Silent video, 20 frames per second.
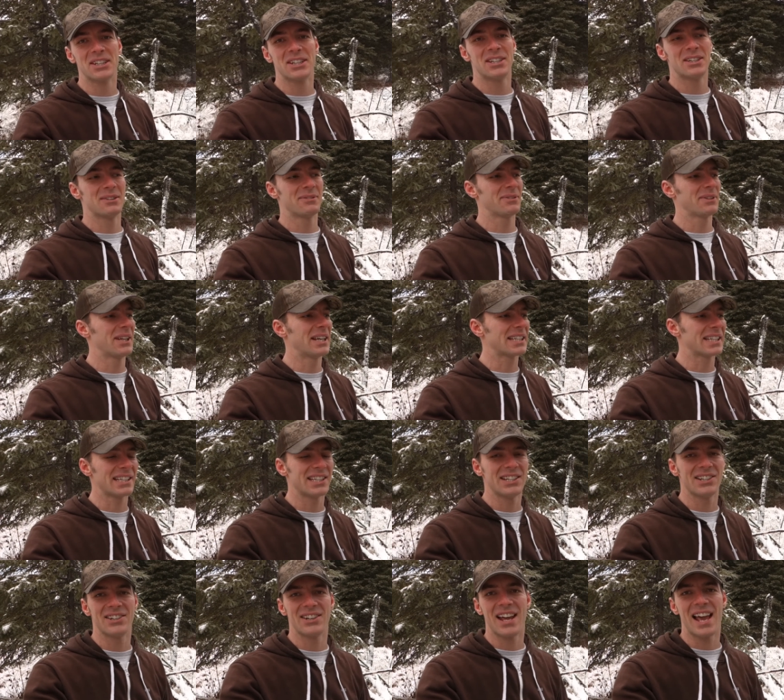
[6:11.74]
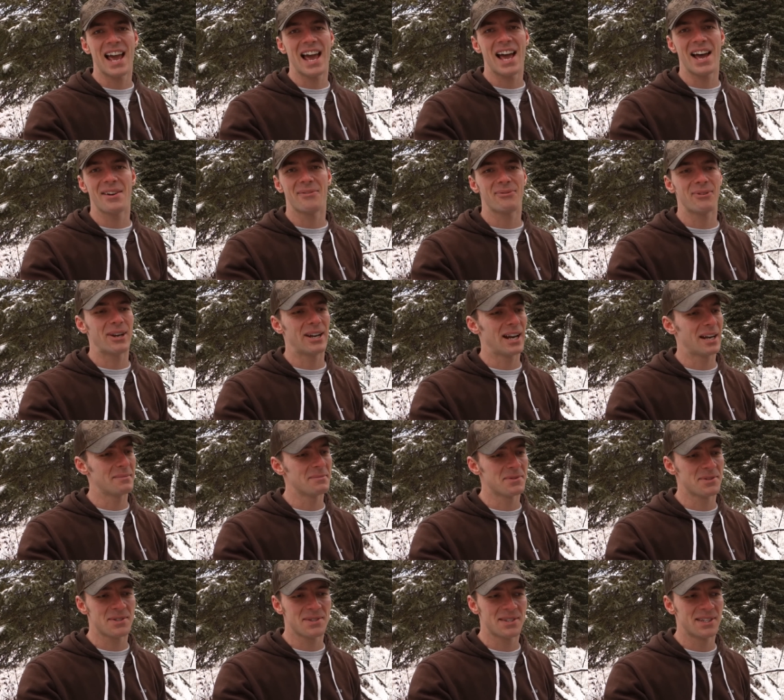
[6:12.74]
here for like a year and a half, and I'm
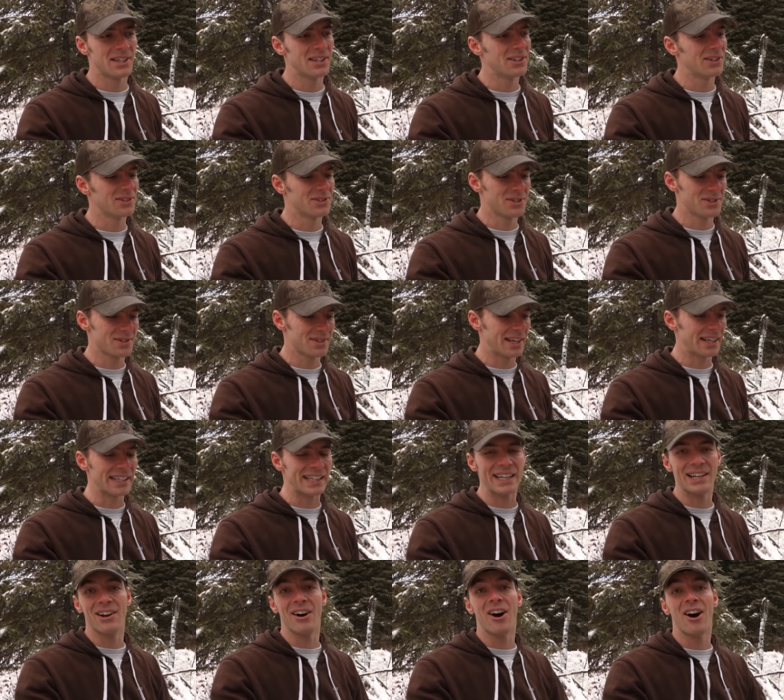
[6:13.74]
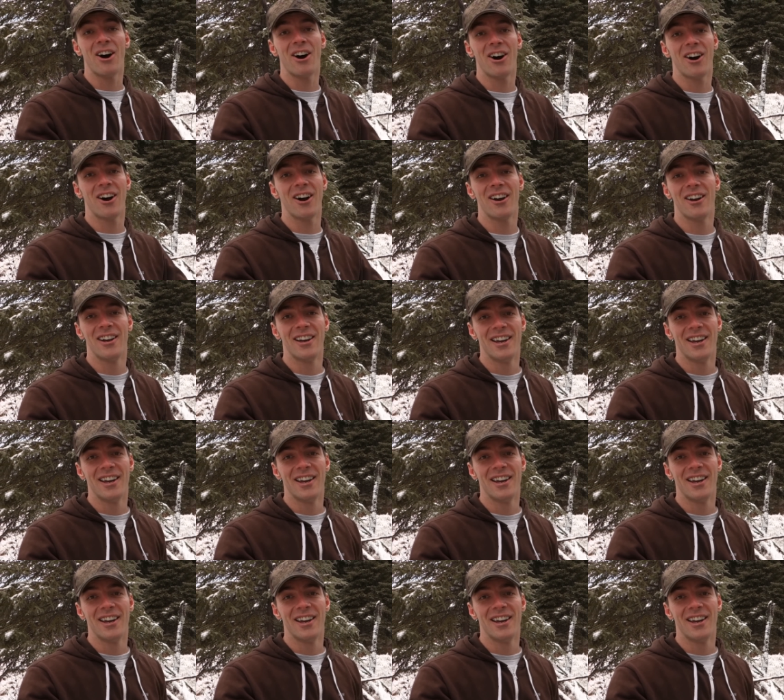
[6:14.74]
still just like in awe